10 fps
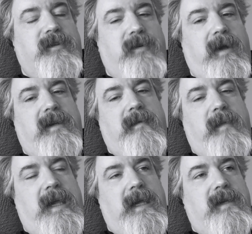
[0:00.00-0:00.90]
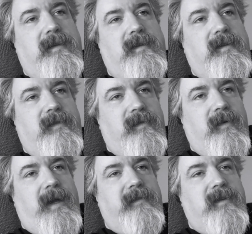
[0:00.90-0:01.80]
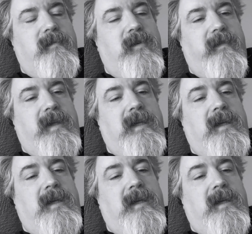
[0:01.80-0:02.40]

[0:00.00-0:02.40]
trying to make throughout the movie